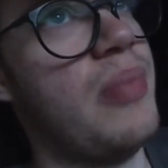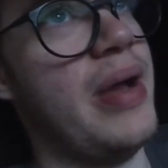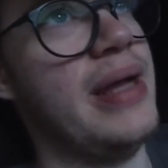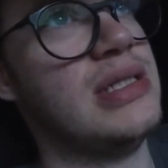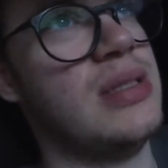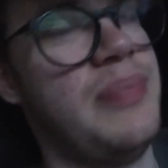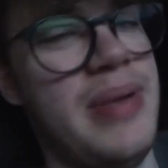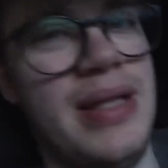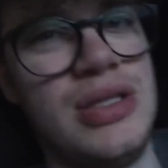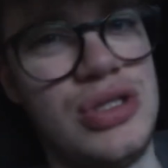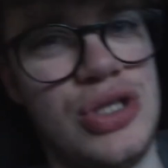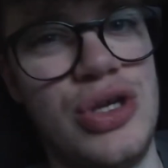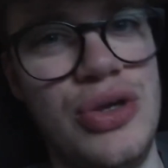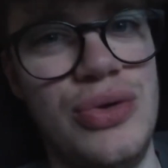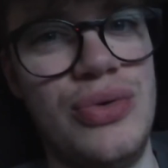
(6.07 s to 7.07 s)
but it's a bit
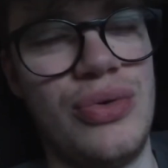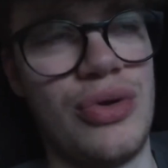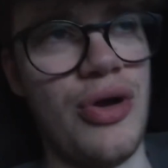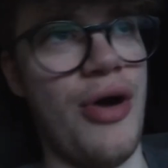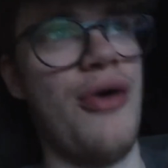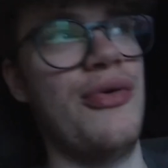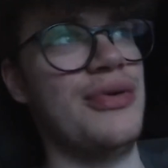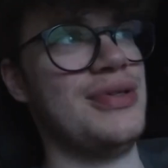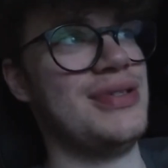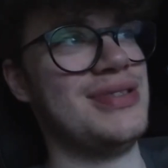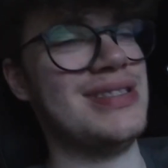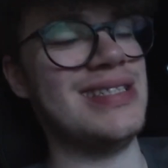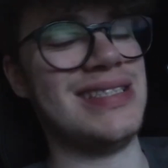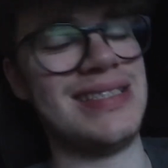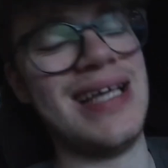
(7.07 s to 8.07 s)
too cold
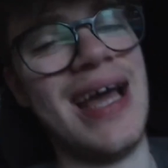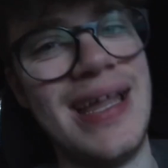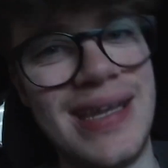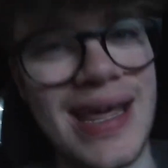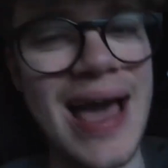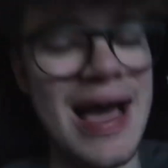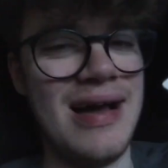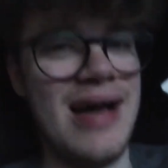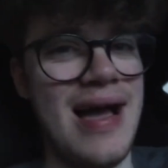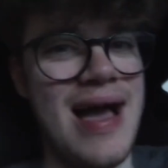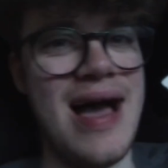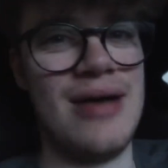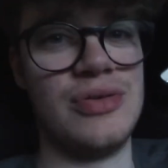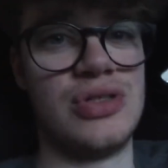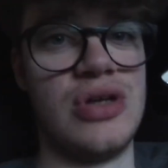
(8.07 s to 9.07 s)
to stand
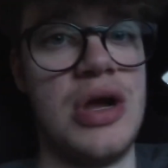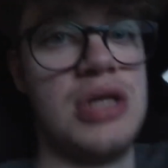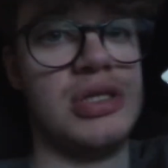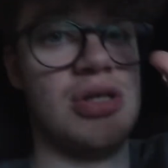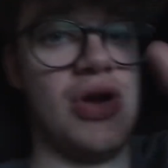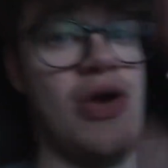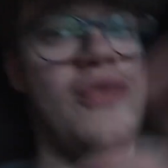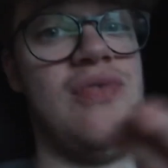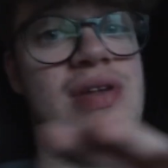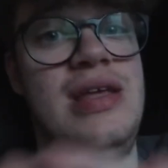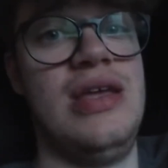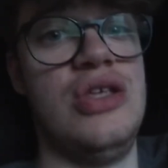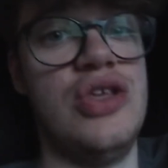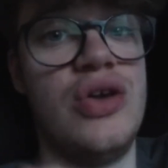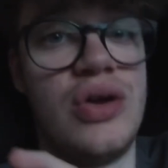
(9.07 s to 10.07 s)
outside. So hopefully
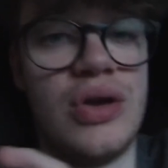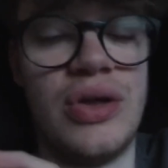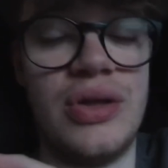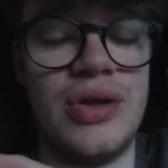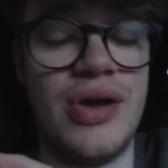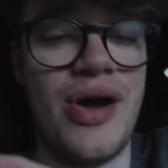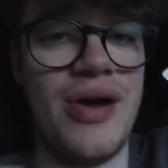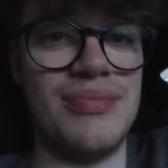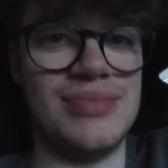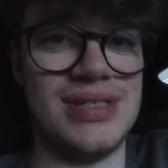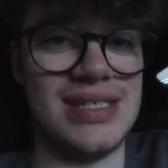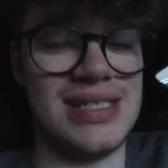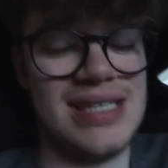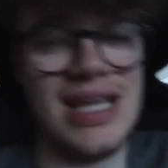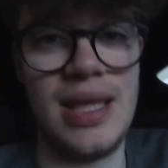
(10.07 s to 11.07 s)
you can
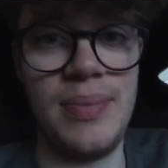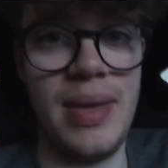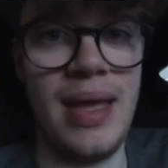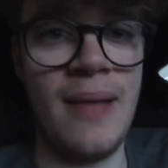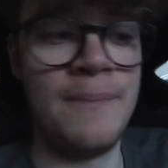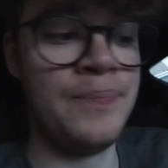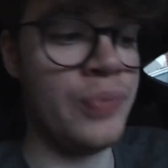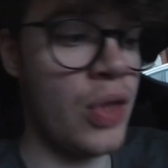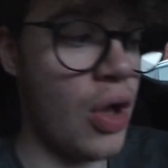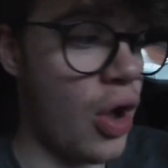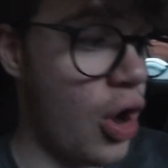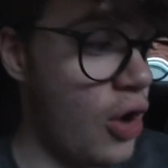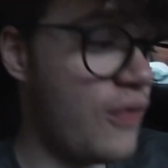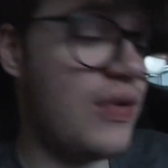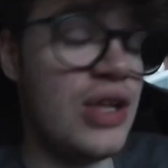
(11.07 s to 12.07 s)
see me.
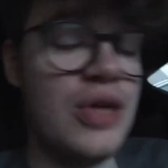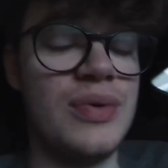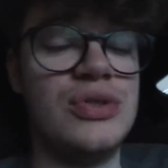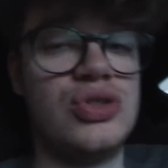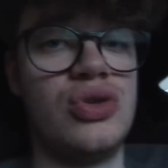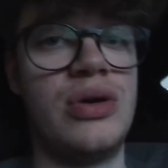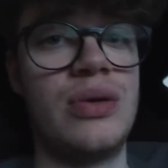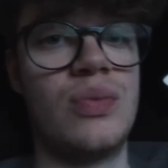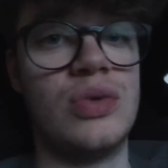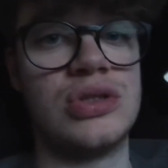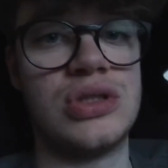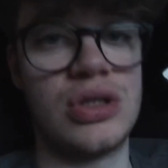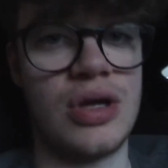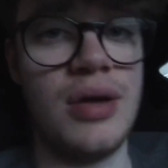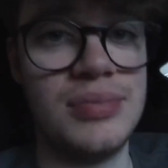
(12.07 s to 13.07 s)
Hopefully you enjoy
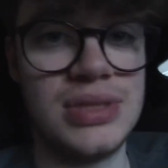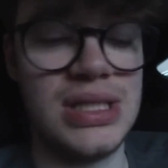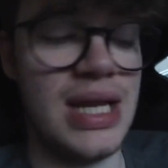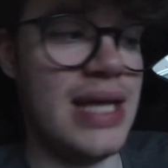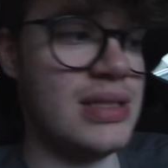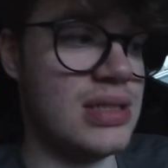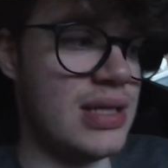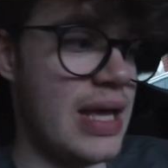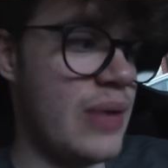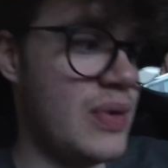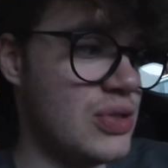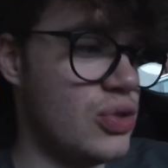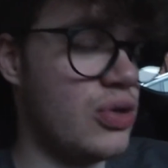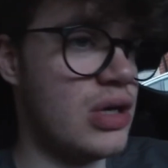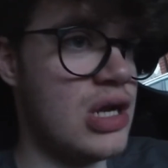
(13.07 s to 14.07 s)
what's to come today. Today
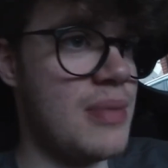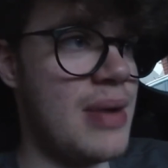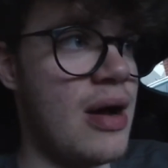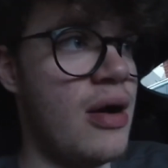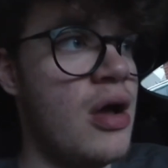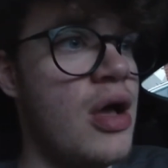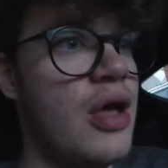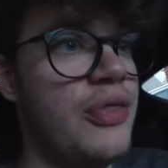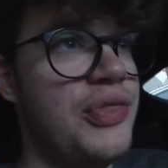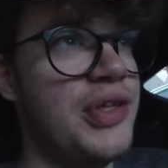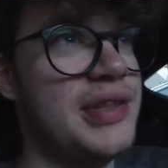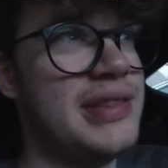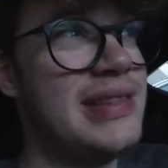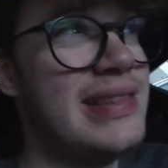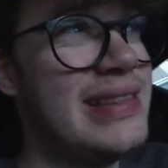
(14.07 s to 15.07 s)
we're talking about
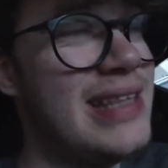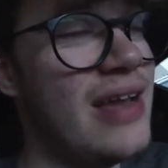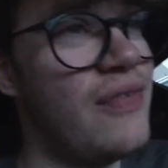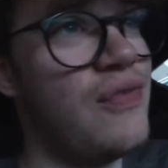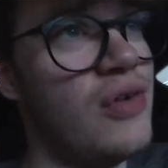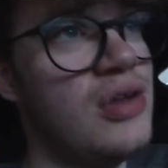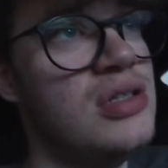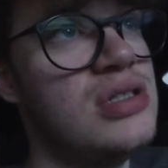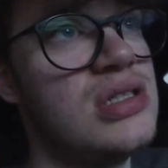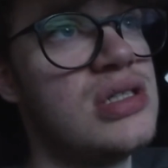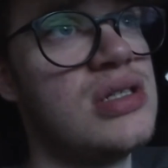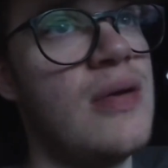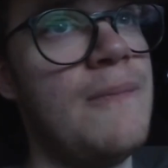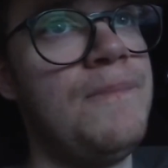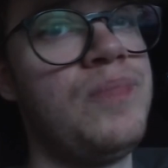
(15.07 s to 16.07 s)
the difference